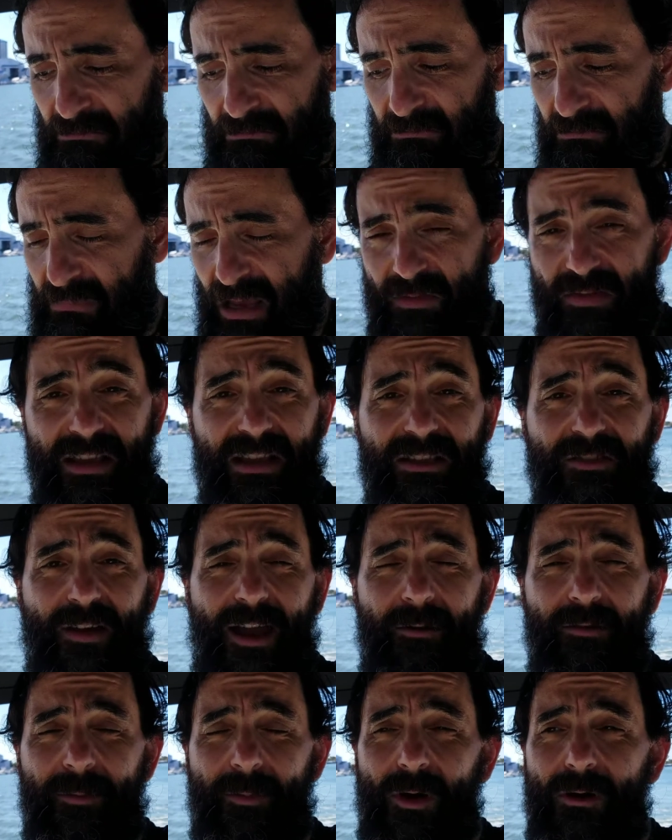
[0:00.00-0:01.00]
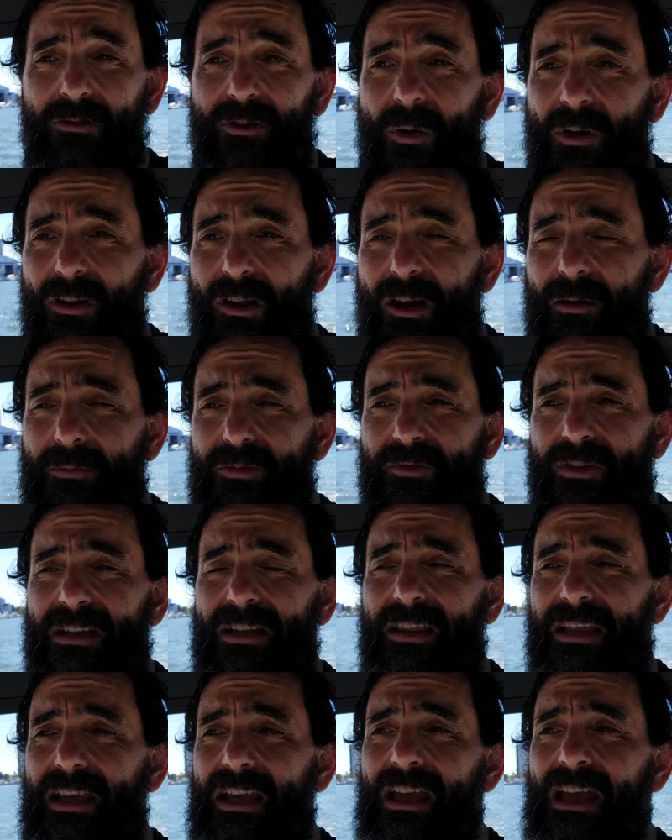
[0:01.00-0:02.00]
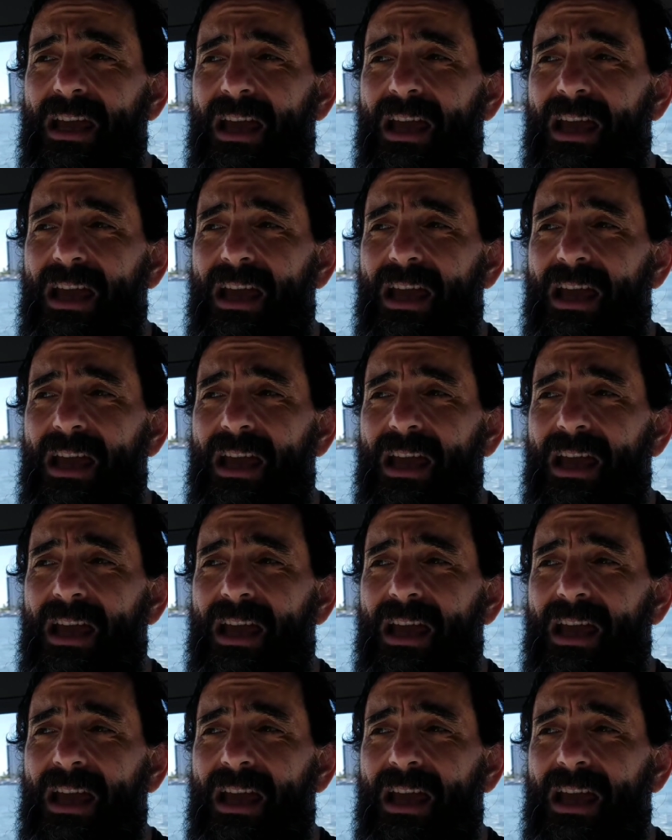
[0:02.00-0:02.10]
Everything's fine with the boat, no alarms or anything.